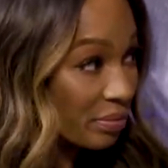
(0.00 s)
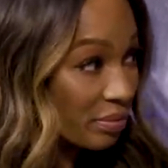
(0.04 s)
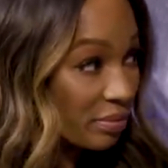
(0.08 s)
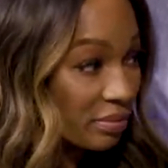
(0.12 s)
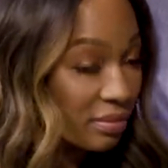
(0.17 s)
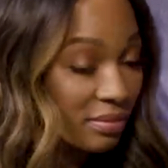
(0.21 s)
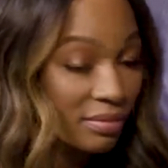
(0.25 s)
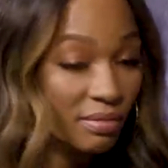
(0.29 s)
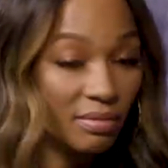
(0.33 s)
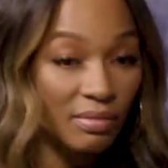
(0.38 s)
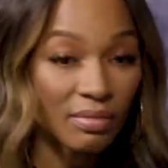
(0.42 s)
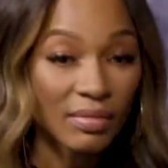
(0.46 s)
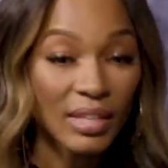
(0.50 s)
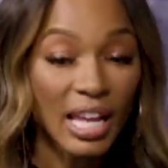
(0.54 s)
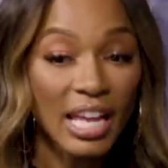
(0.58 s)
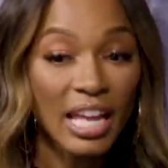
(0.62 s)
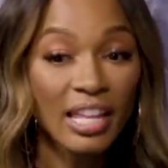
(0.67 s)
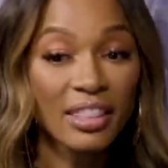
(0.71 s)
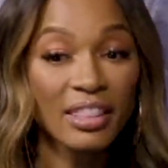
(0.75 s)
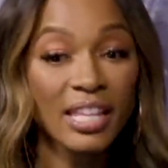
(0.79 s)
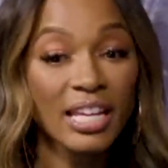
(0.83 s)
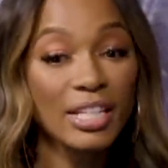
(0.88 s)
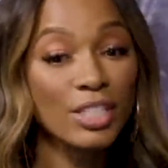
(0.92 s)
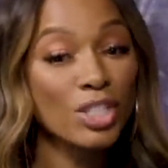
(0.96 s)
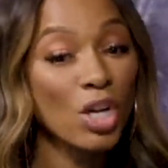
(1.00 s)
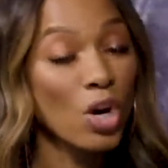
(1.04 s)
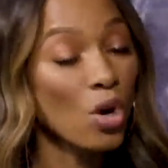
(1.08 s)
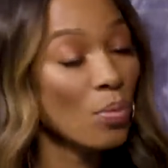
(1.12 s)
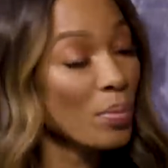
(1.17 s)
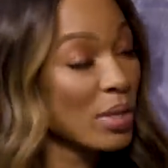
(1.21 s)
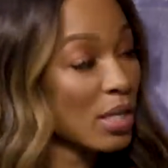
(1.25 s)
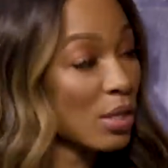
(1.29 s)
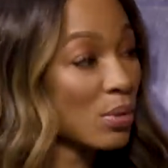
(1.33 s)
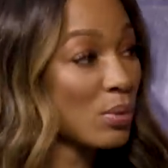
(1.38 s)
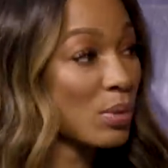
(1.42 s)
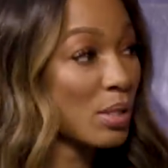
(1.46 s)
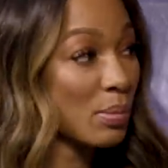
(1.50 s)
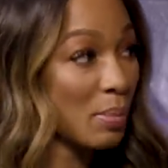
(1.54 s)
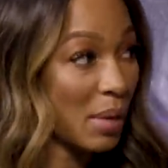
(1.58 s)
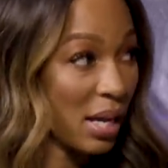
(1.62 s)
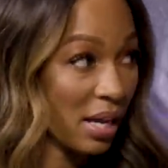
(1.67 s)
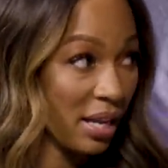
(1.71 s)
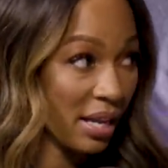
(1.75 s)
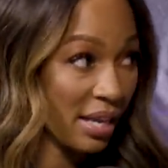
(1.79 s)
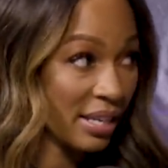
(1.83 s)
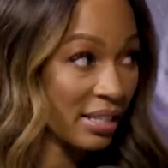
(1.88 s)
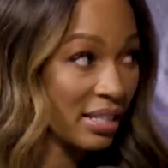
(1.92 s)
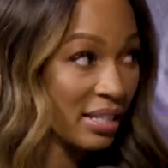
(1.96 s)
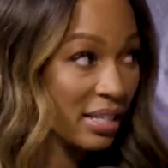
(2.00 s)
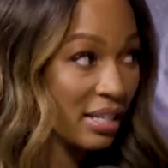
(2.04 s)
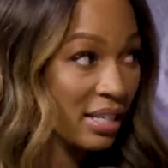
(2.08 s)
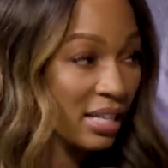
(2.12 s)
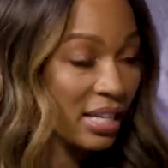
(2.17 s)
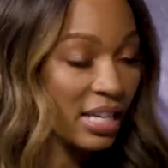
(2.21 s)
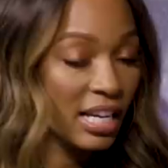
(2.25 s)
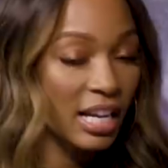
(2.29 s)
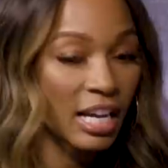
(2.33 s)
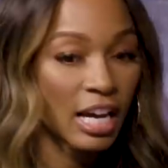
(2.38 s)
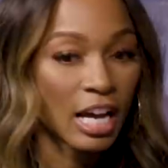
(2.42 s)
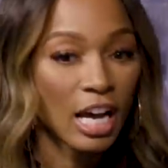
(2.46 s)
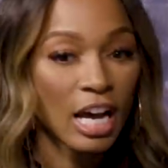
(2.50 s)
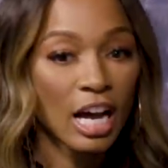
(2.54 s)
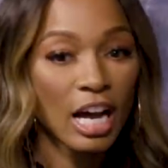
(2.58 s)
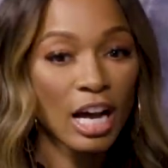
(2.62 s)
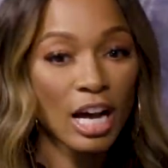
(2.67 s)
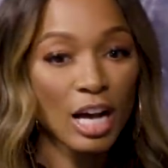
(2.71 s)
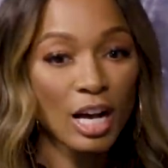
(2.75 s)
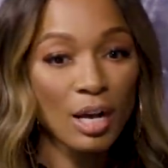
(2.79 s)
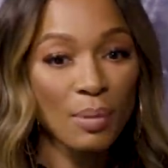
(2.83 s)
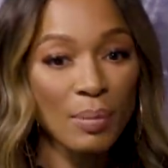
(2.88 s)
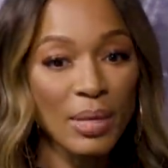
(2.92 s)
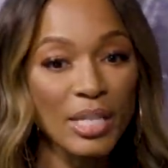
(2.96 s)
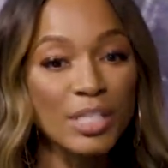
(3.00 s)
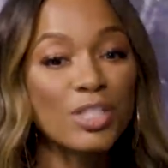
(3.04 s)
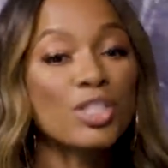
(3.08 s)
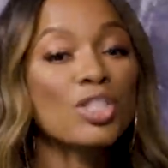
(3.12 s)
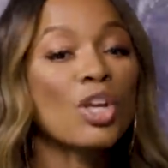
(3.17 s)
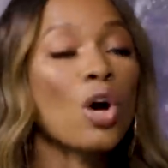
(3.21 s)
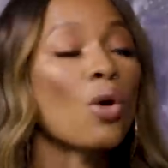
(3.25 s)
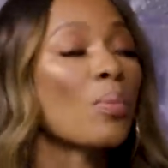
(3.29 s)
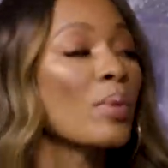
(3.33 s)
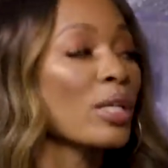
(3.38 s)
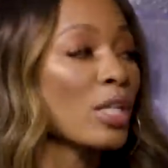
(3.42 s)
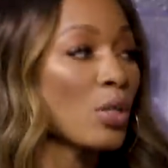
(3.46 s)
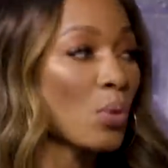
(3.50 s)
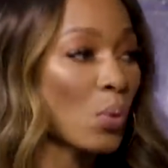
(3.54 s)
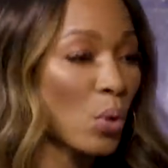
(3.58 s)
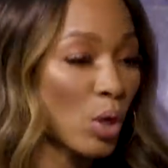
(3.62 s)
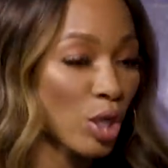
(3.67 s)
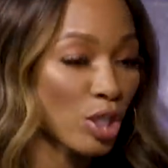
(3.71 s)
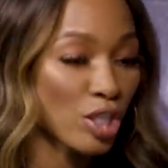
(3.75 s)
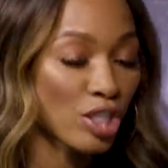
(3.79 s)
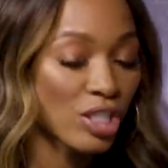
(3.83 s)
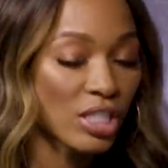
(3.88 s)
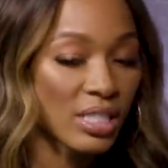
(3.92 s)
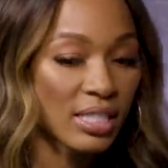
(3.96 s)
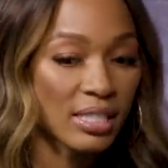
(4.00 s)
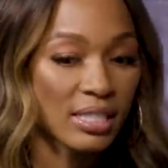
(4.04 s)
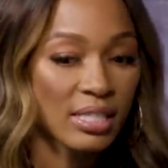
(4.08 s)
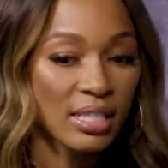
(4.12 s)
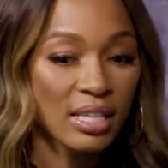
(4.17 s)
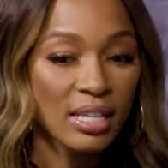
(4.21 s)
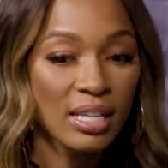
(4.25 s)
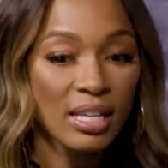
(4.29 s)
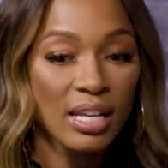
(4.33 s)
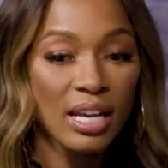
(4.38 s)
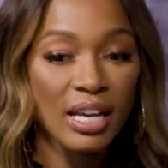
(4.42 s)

Mm. They told me it was mine, mm. um, in so many words."